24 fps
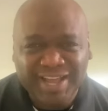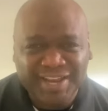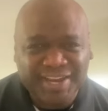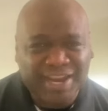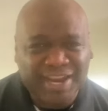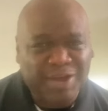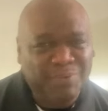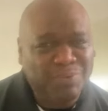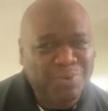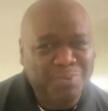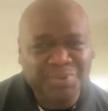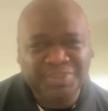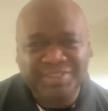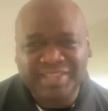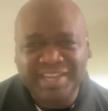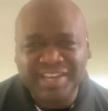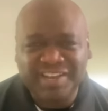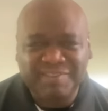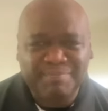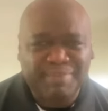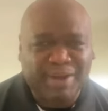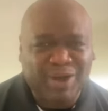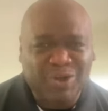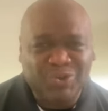Now, when we
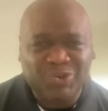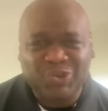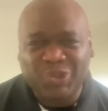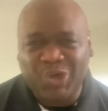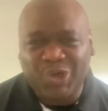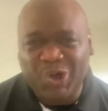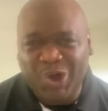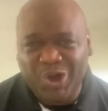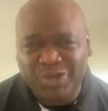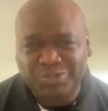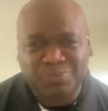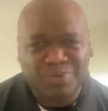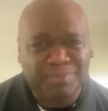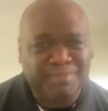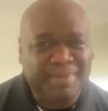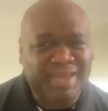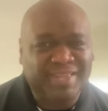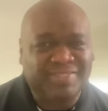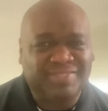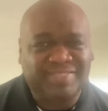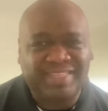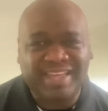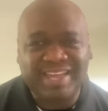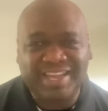think about loss, we may
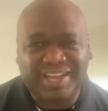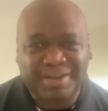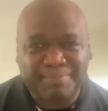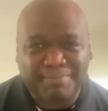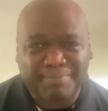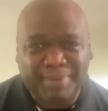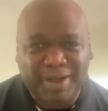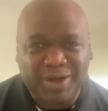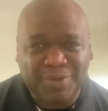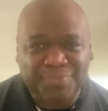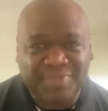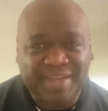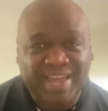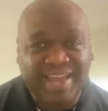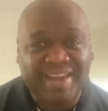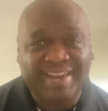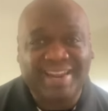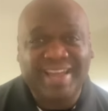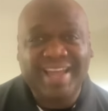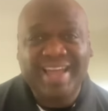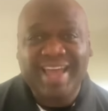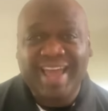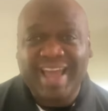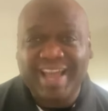think about that
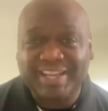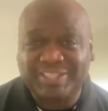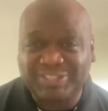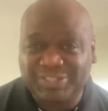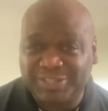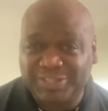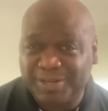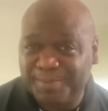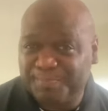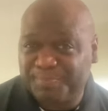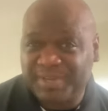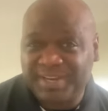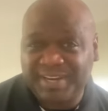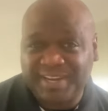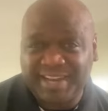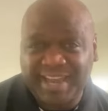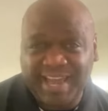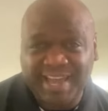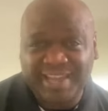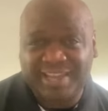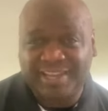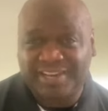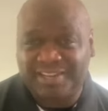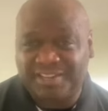as something
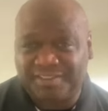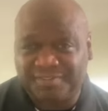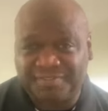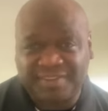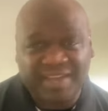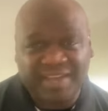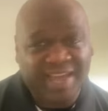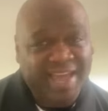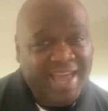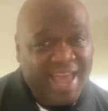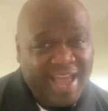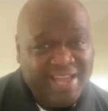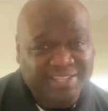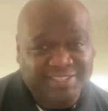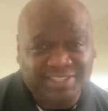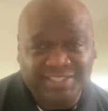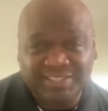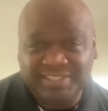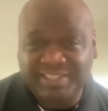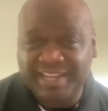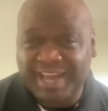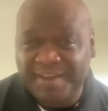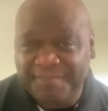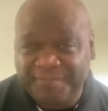negative, as
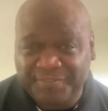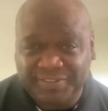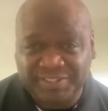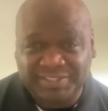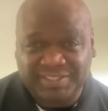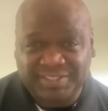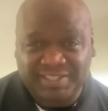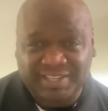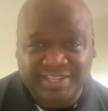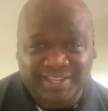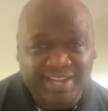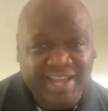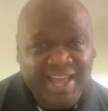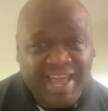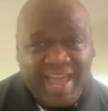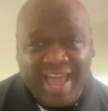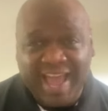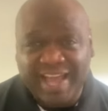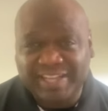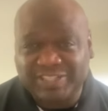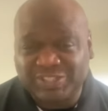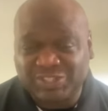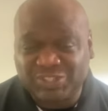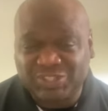a deficit,
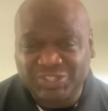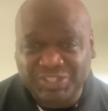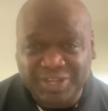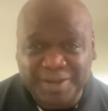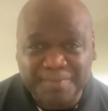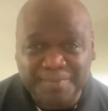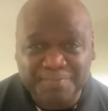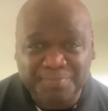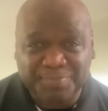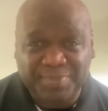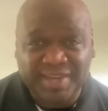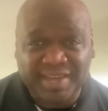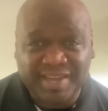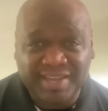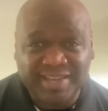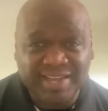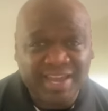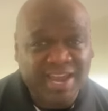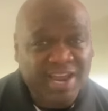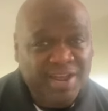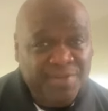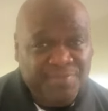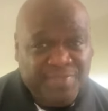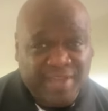as something
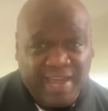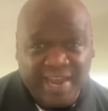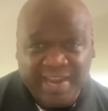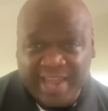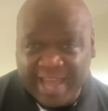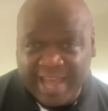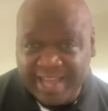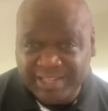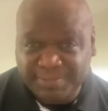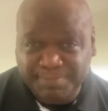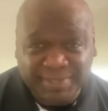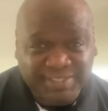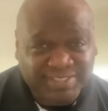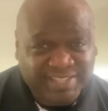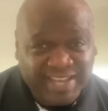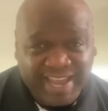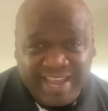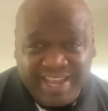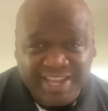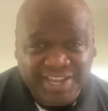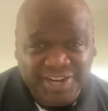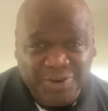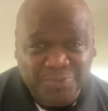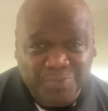that has been
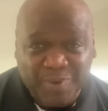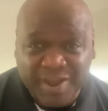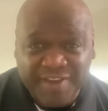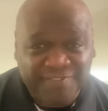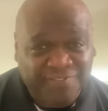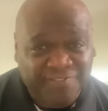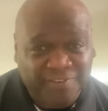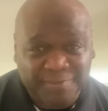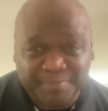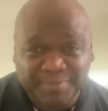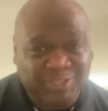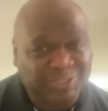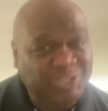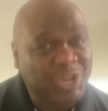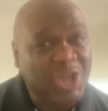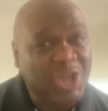taken away from us.